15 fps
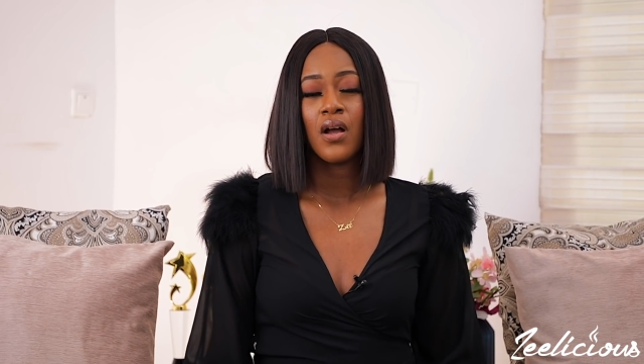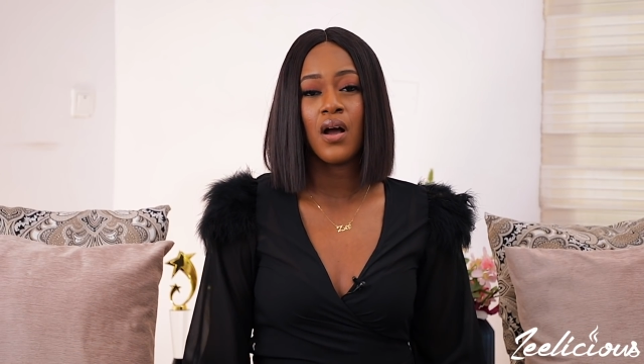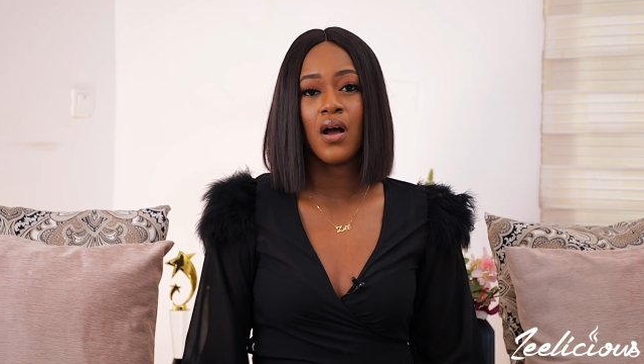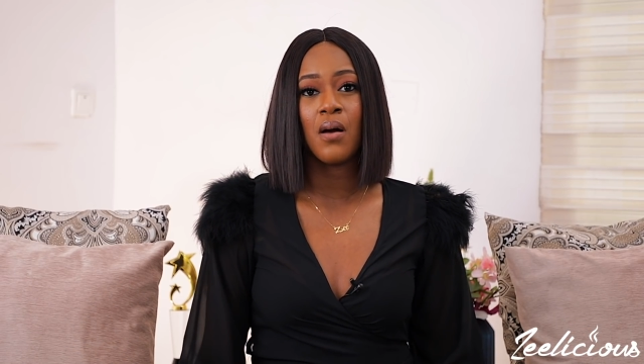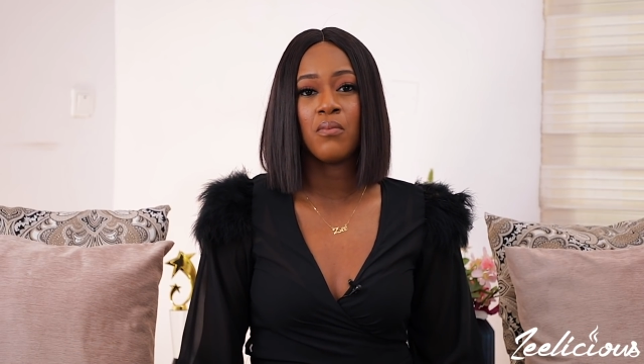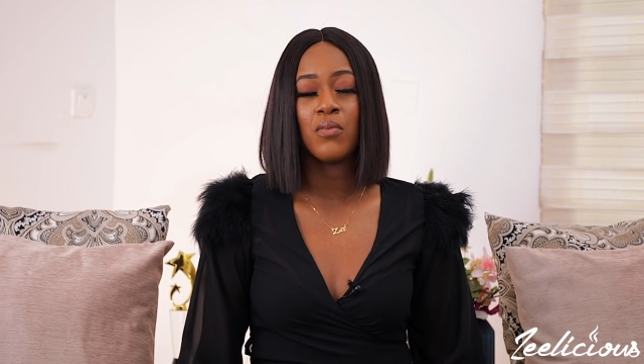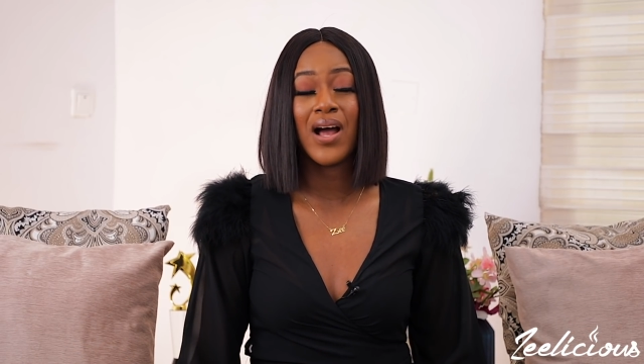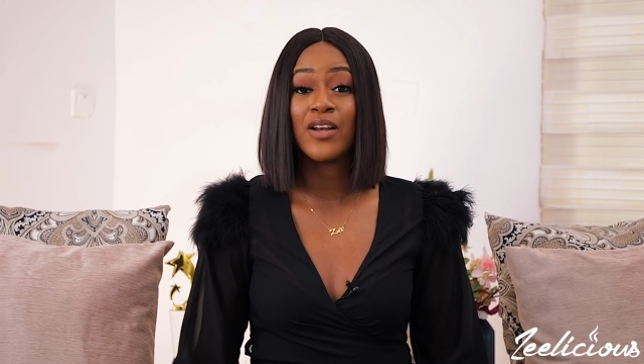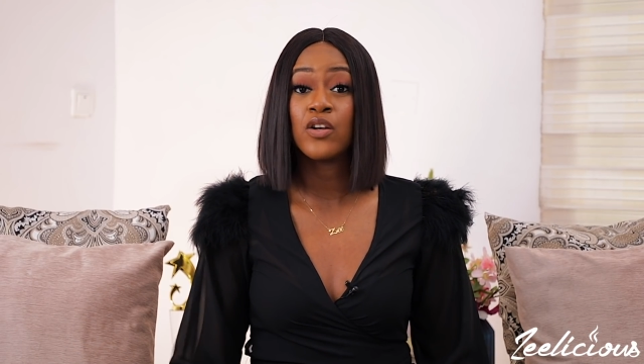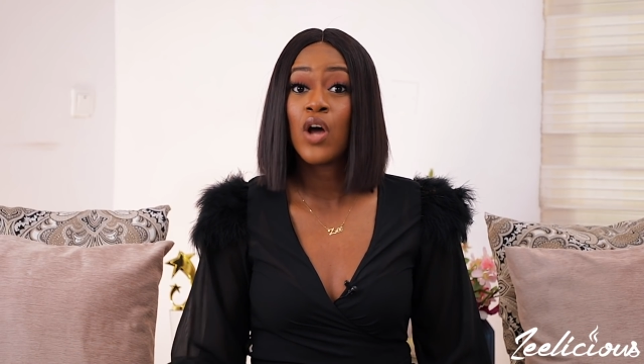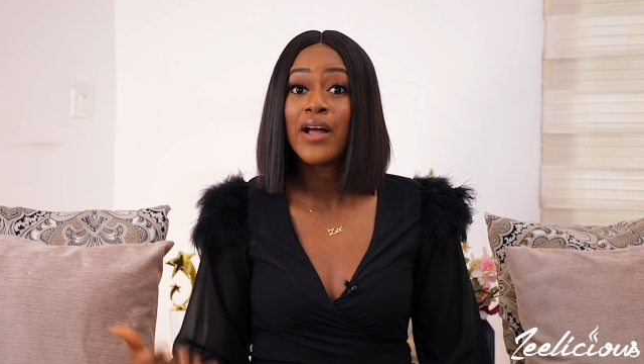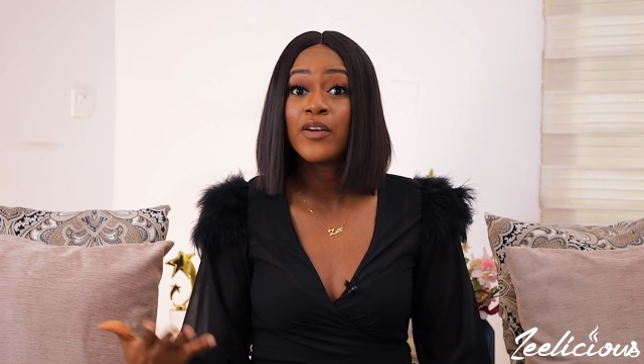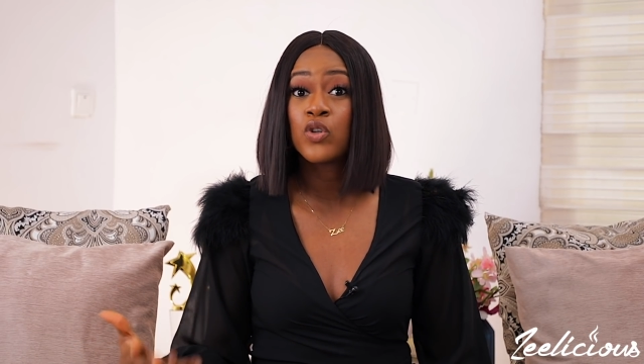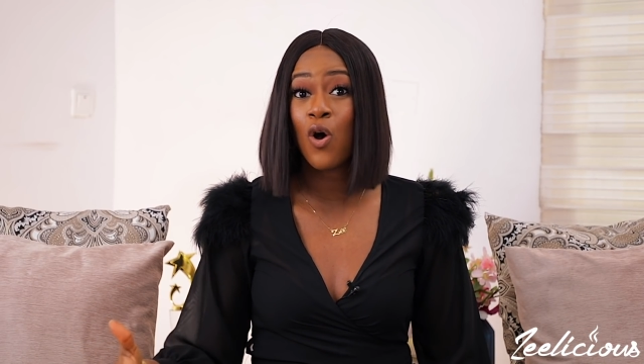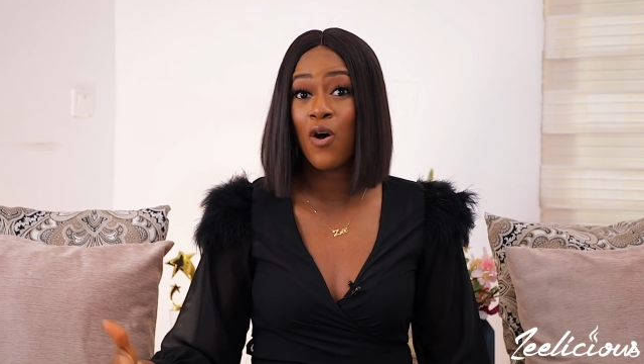
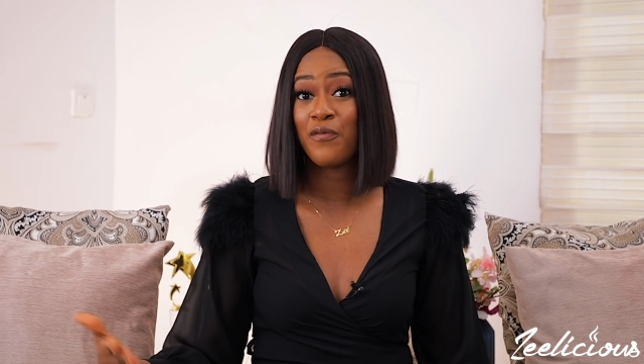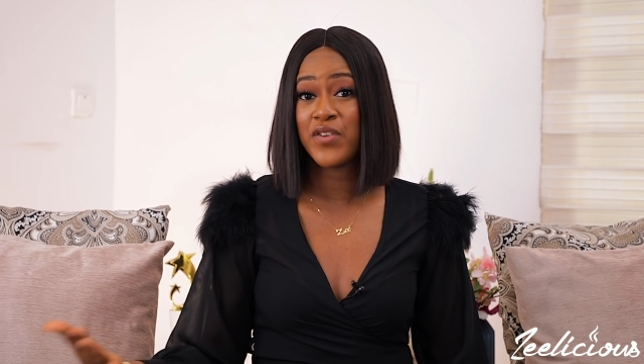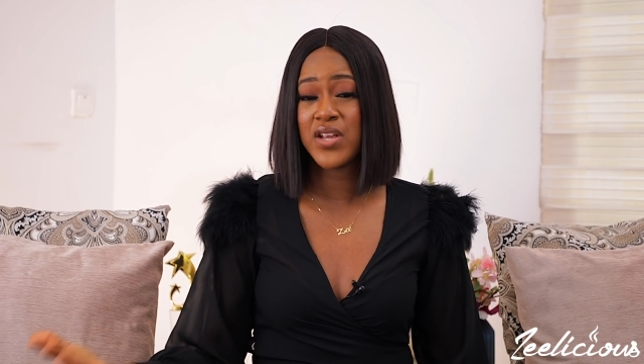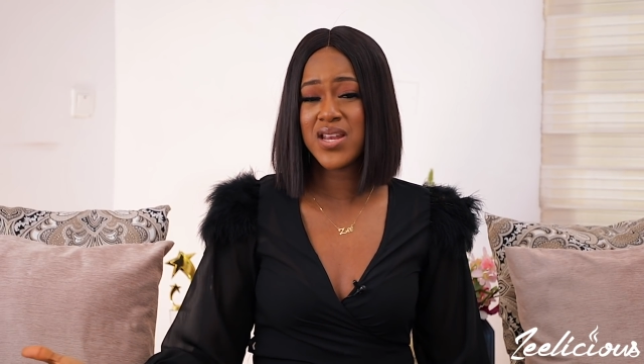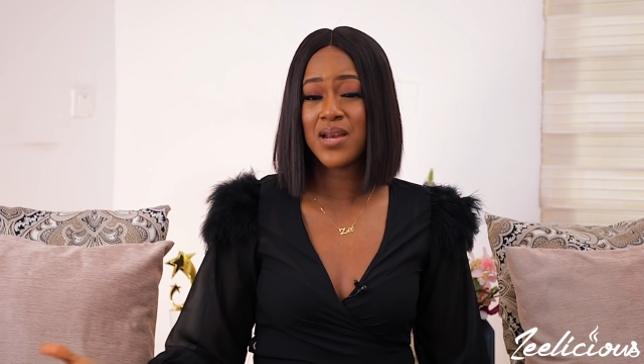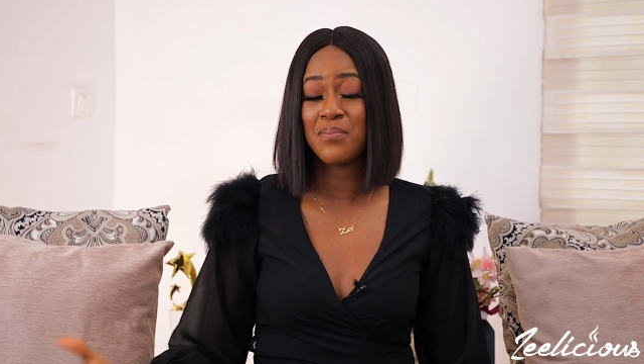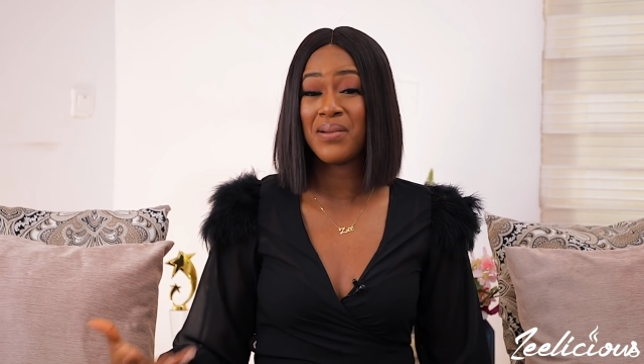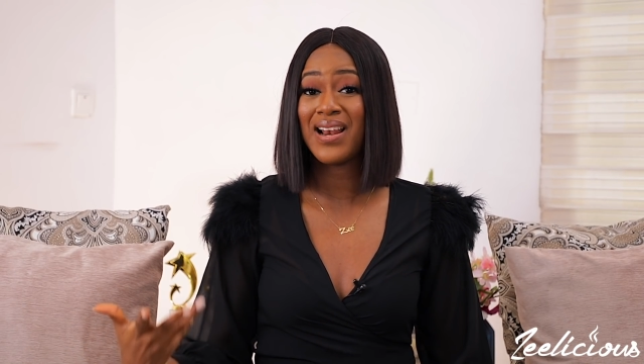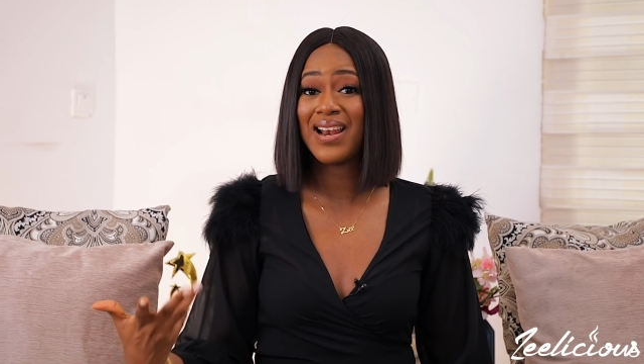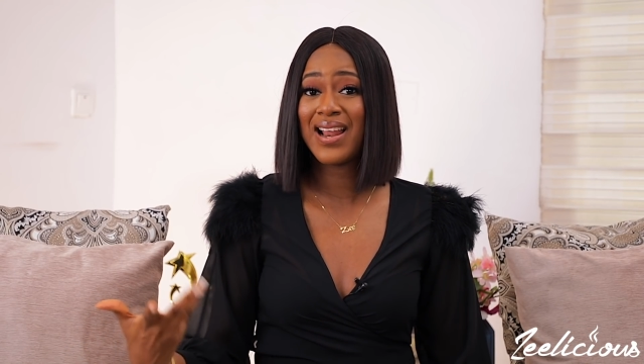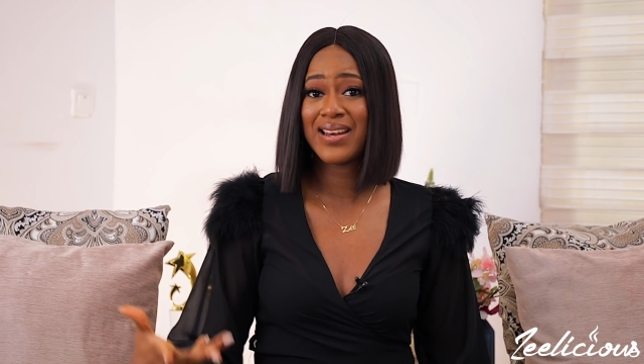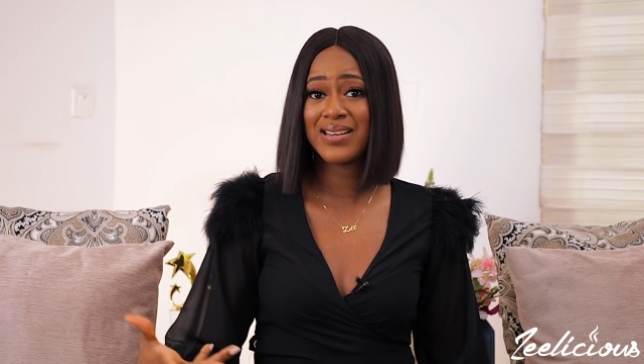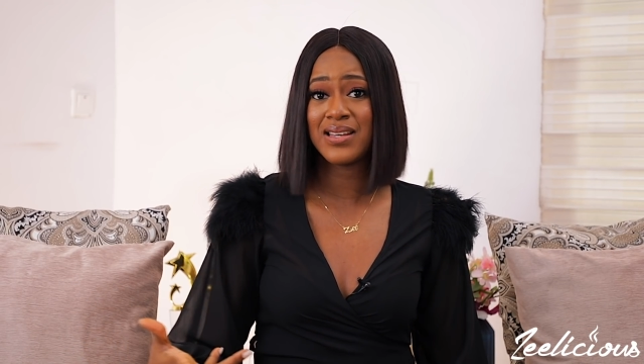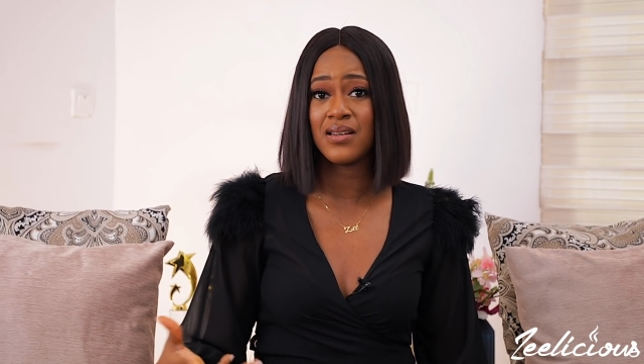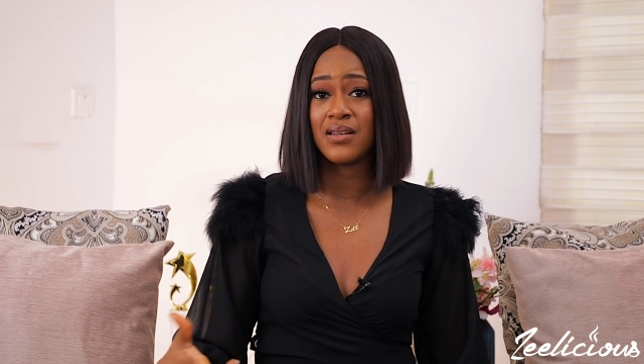and convenient
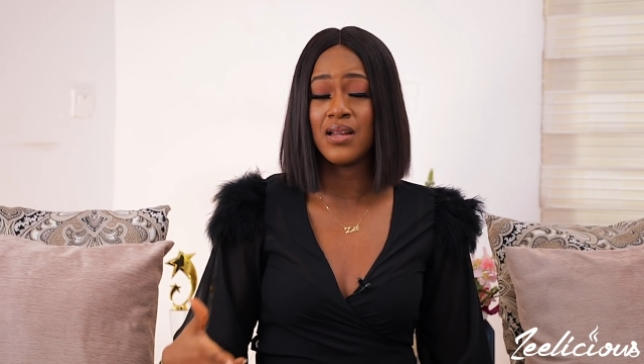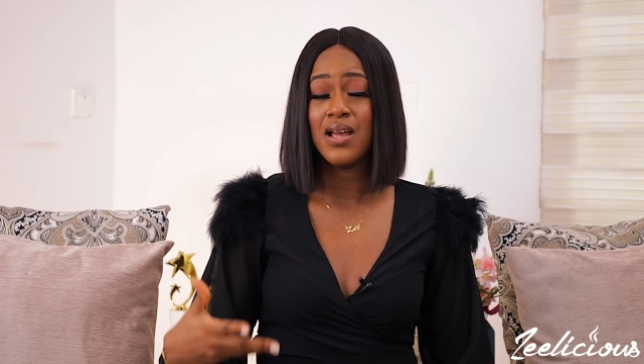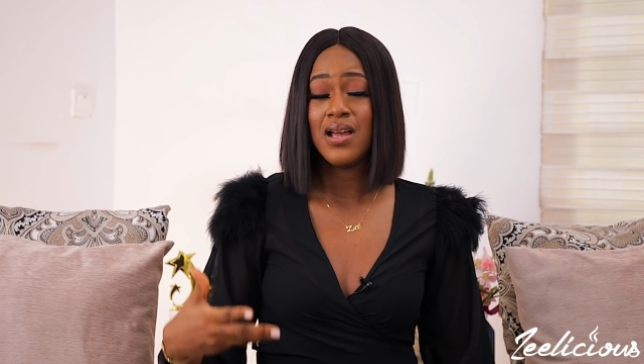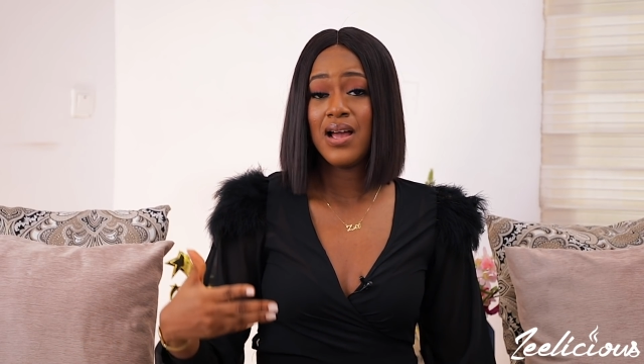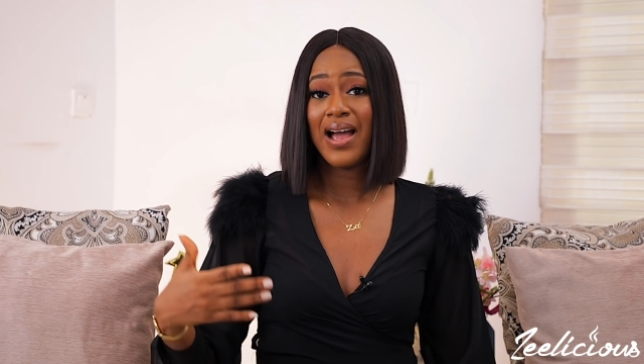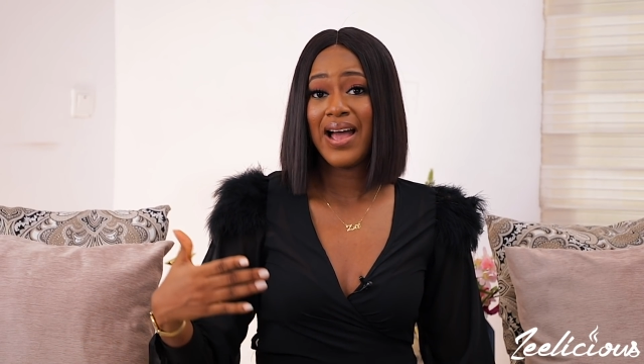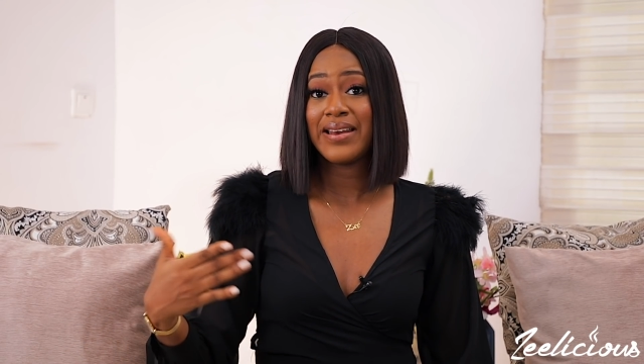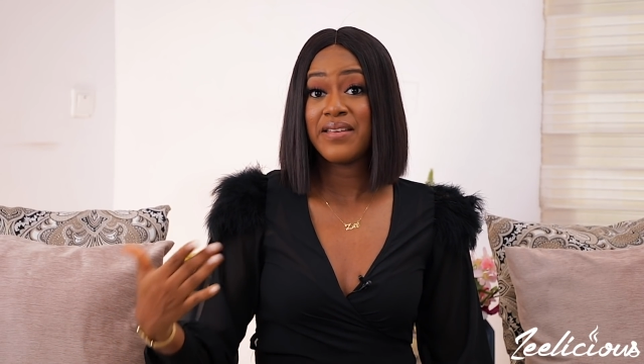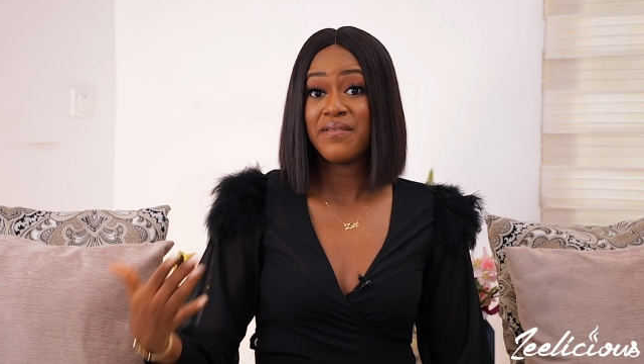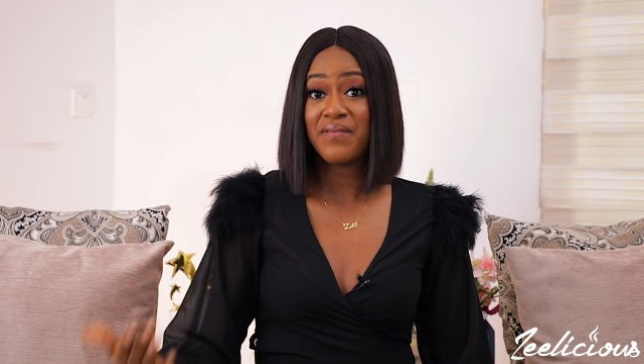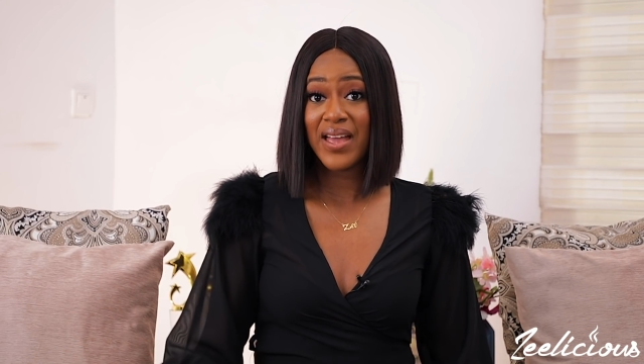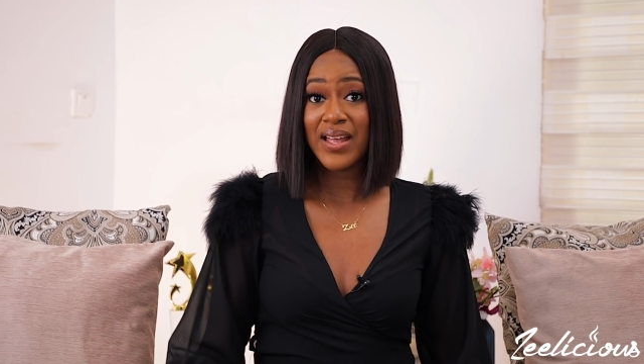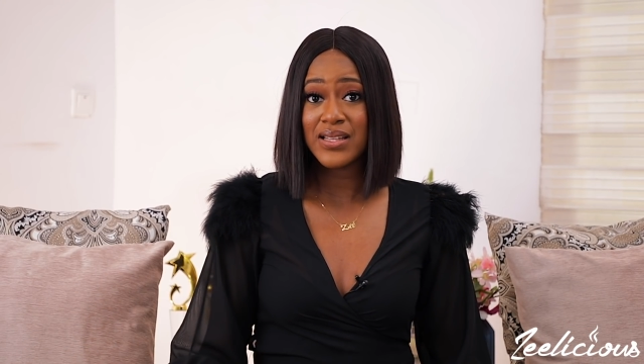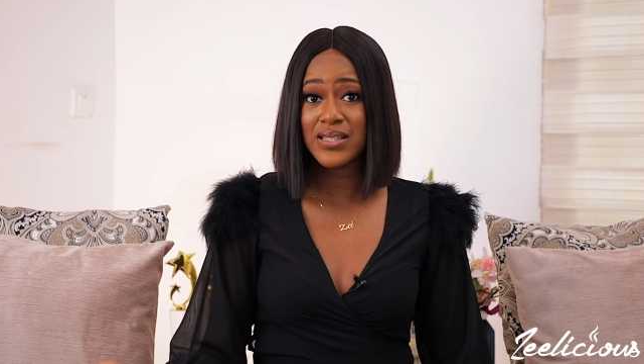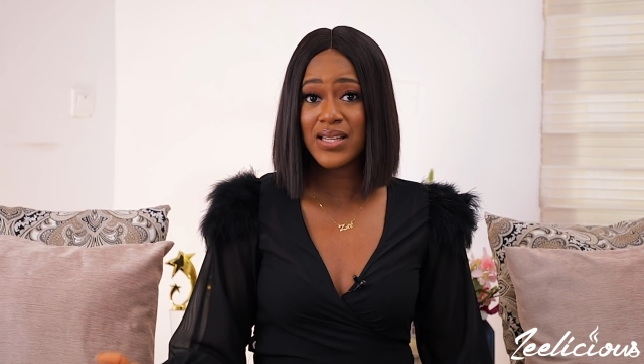planning an
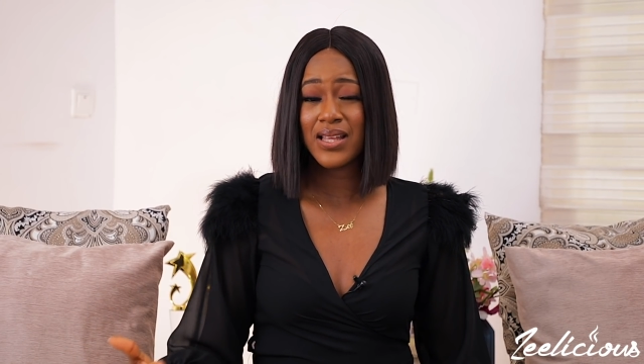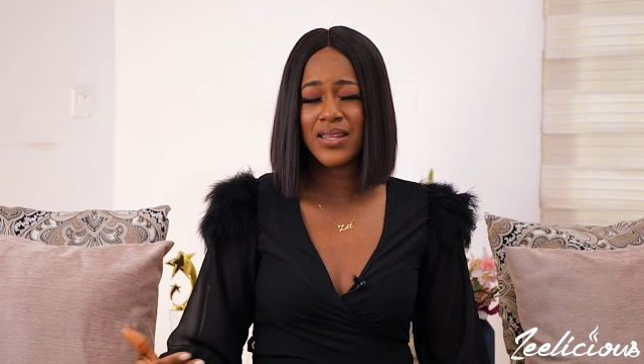event.